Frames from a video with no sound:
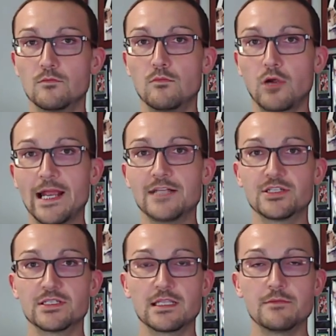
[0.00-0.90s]

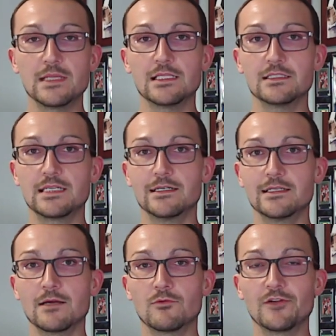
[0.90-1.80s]
branches of the military
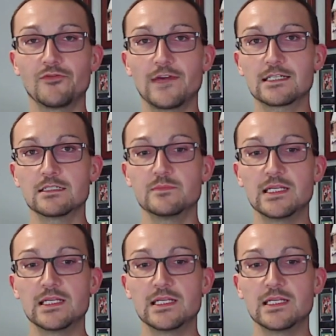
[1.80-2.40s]
that were affected